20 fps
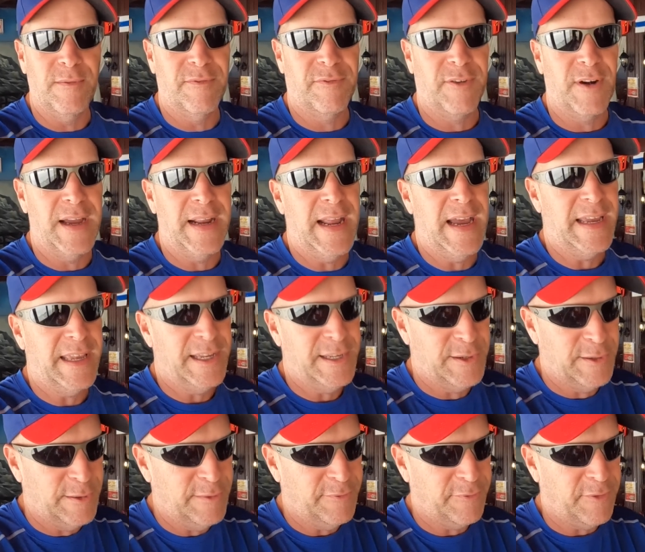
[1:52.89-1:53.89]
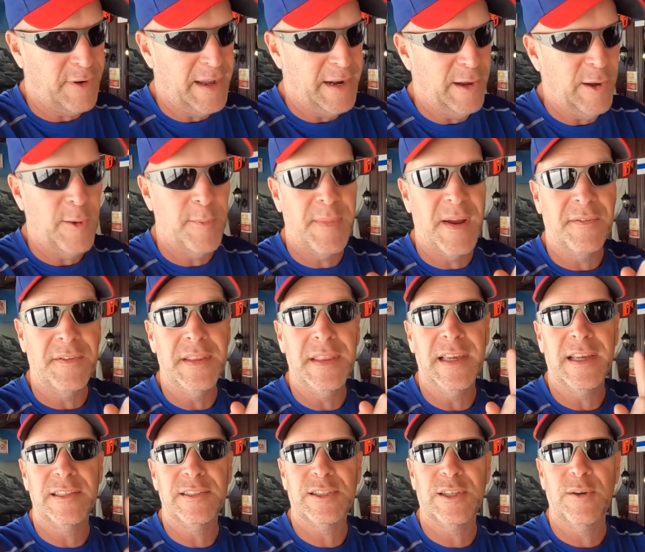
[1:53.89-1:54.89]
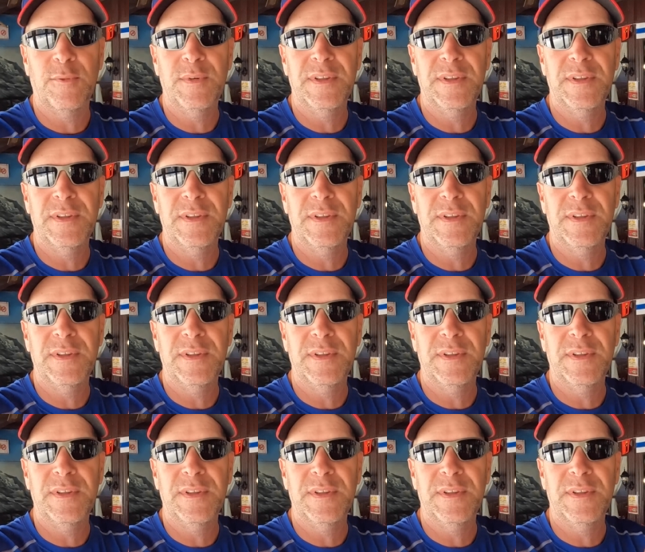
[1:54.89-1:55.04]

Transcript: Fred, how you doing, Fred? I hope everything is good